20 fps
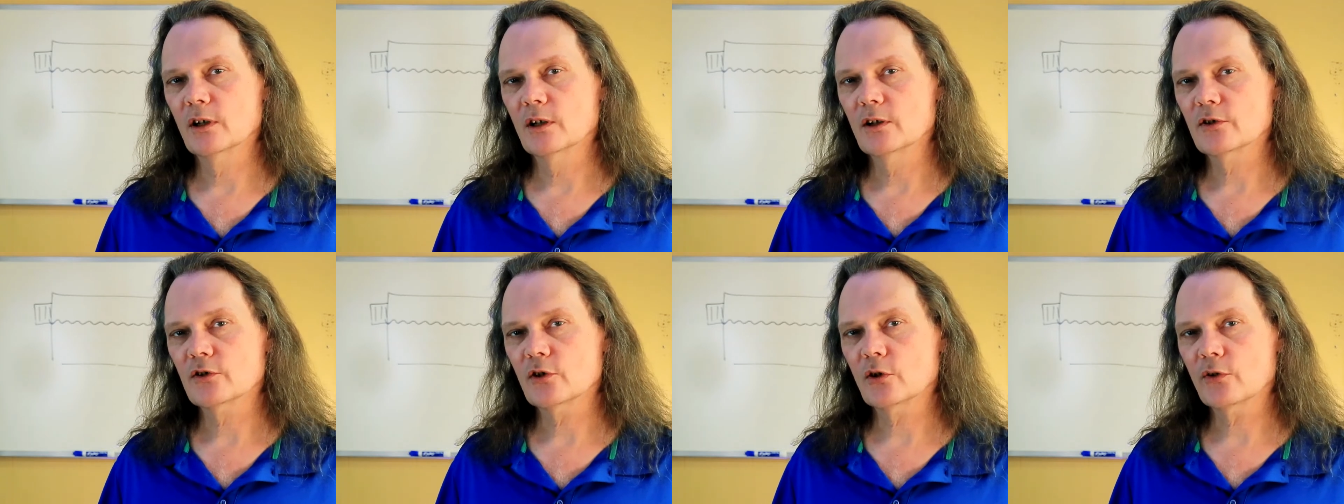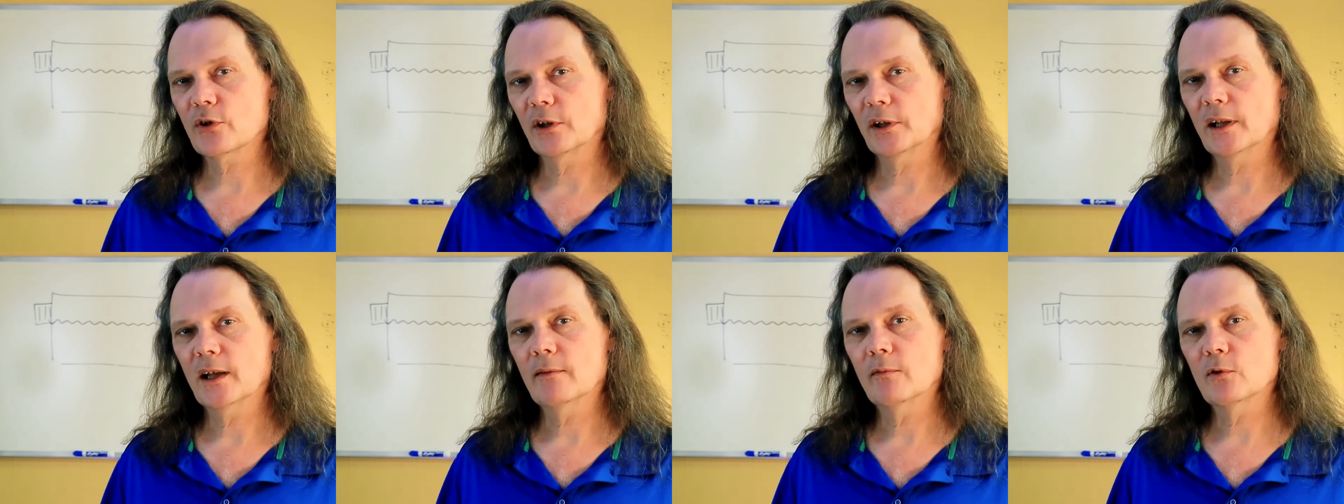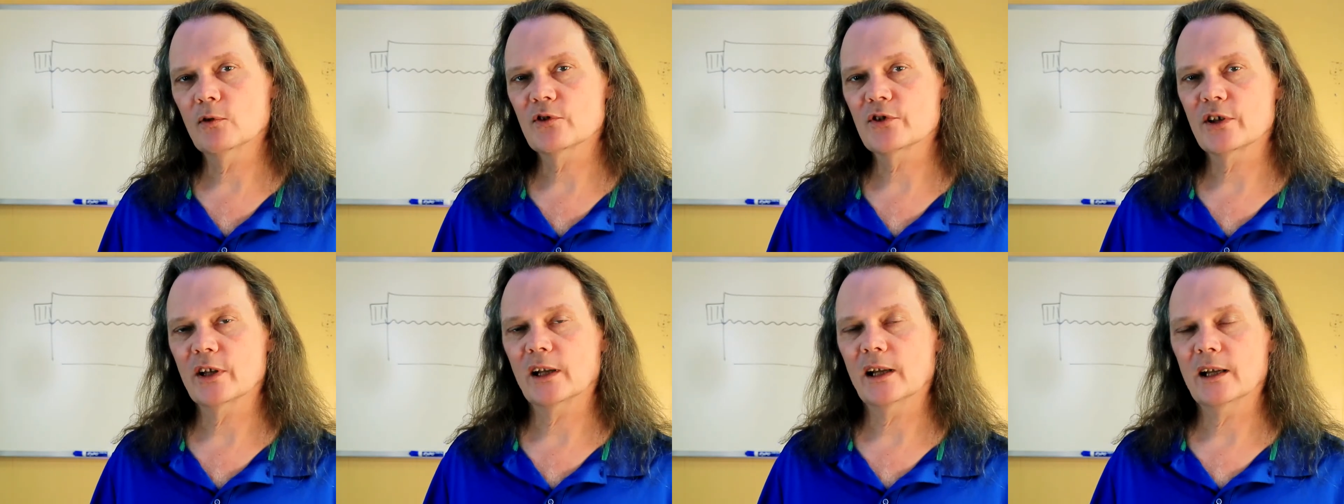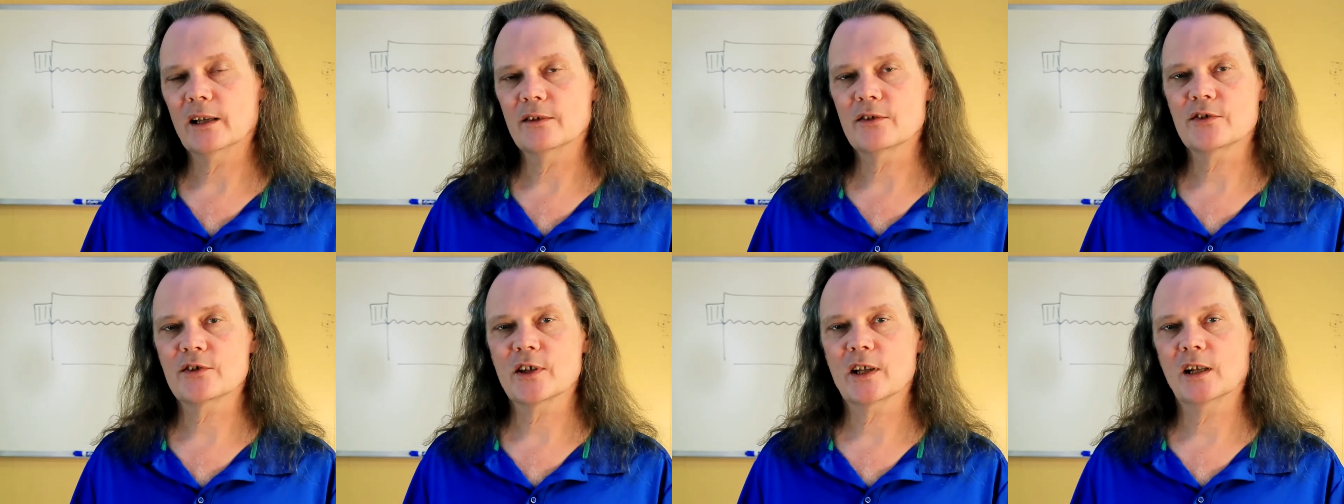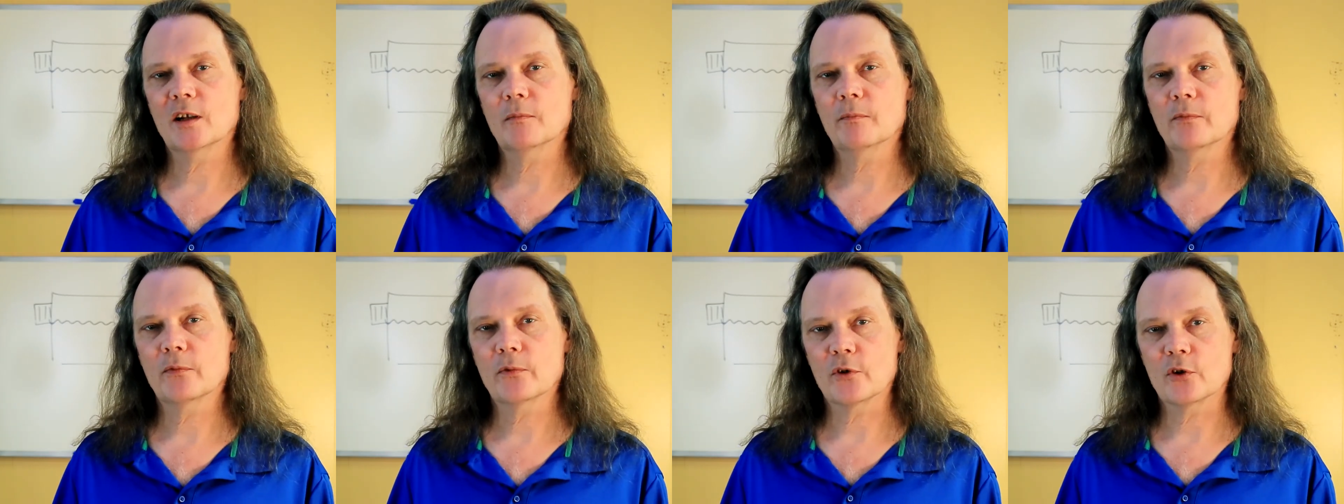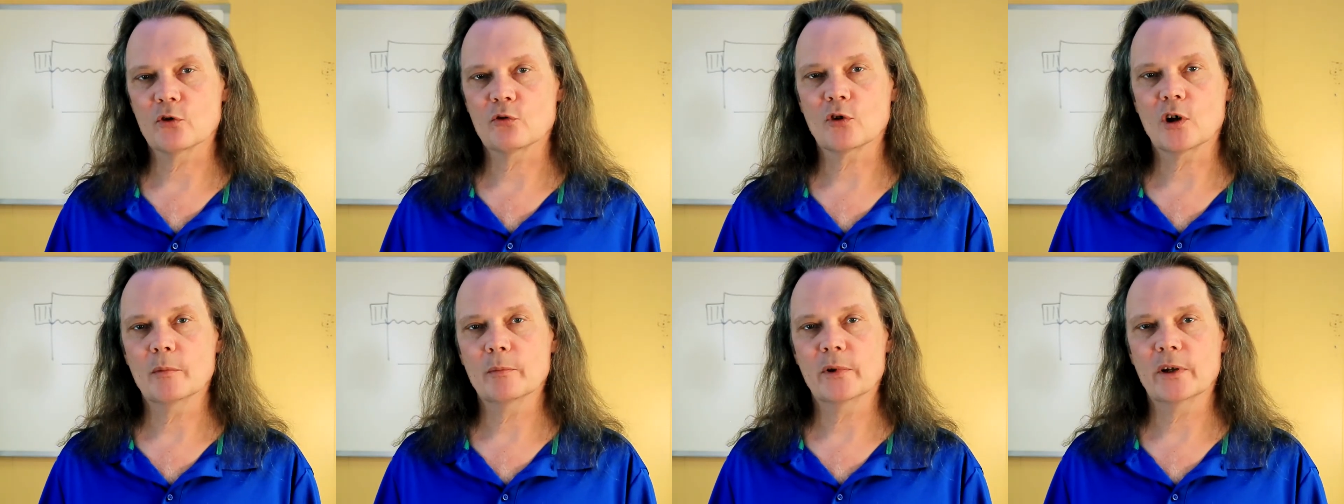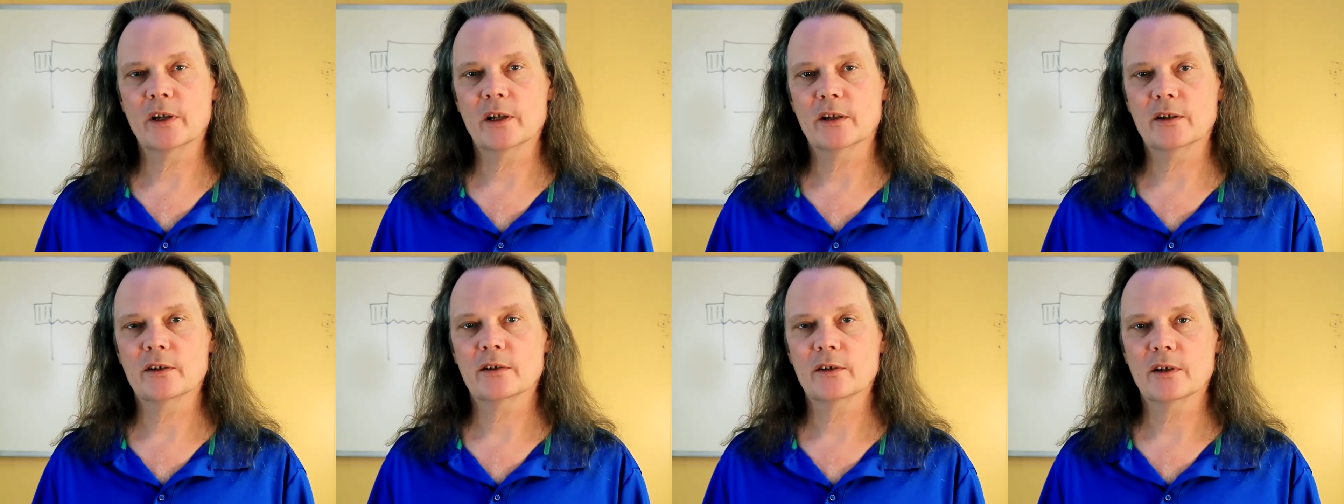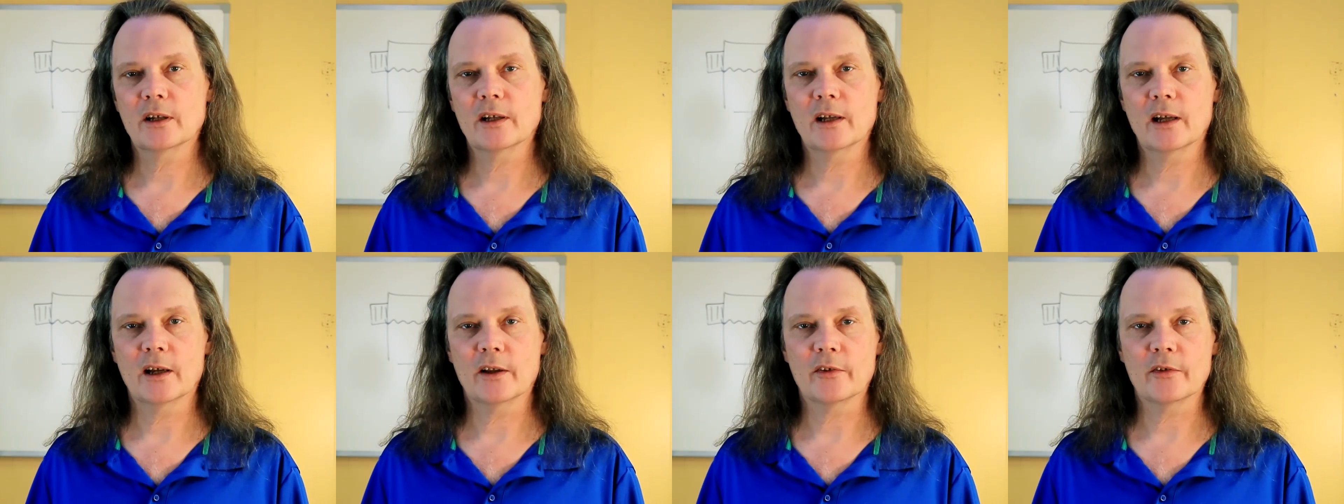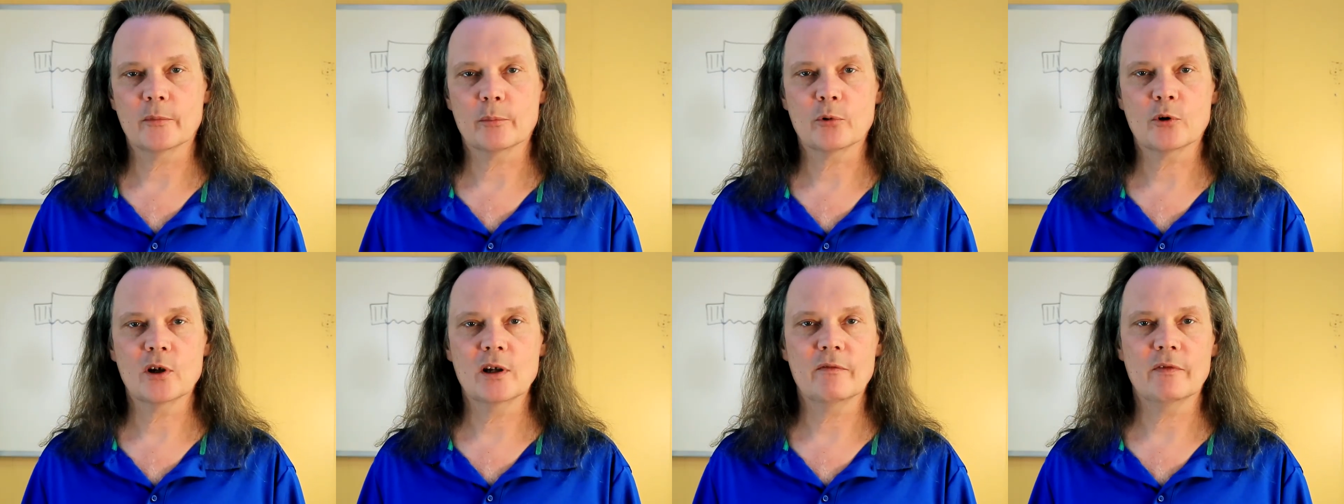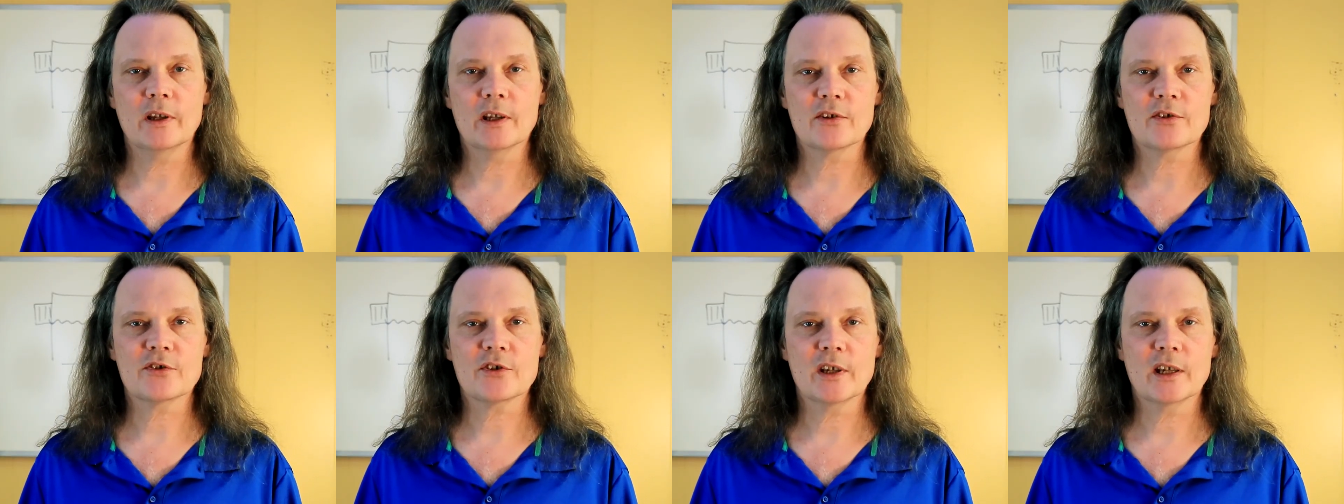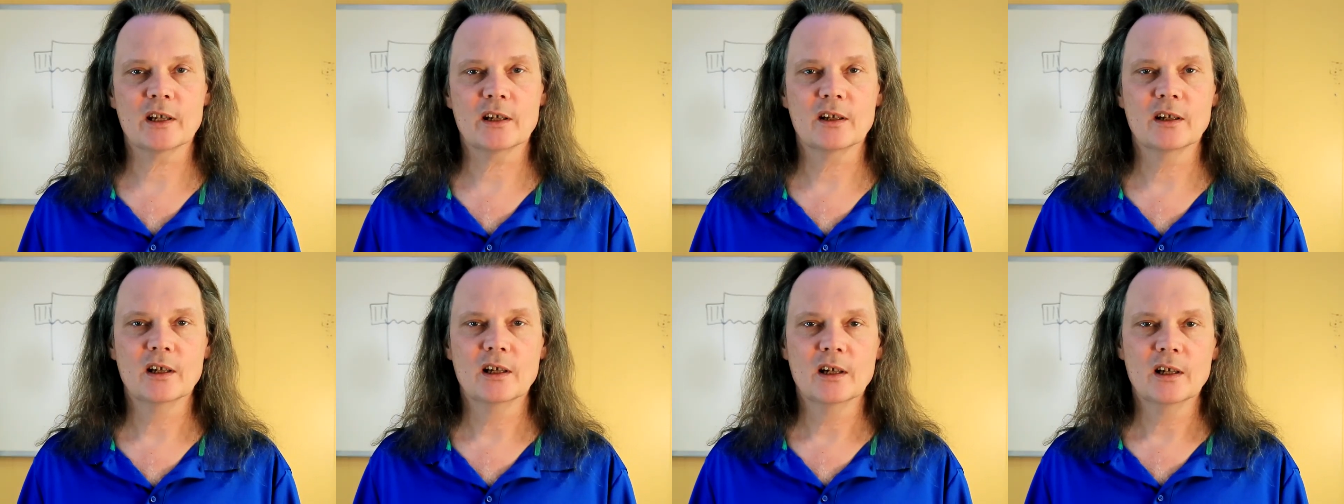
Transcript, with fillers: So the levels that I had set up for the drum kit on the previous set